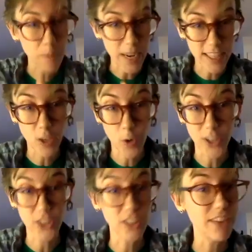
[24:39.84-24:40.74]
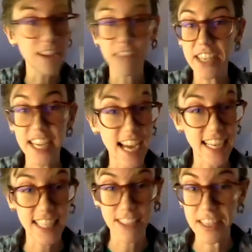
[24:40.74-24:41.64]
back to the question of everyday
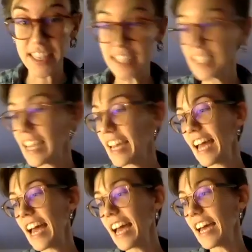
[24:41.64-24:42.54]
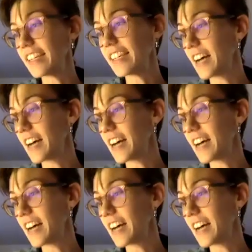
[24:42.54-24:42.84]
activities, and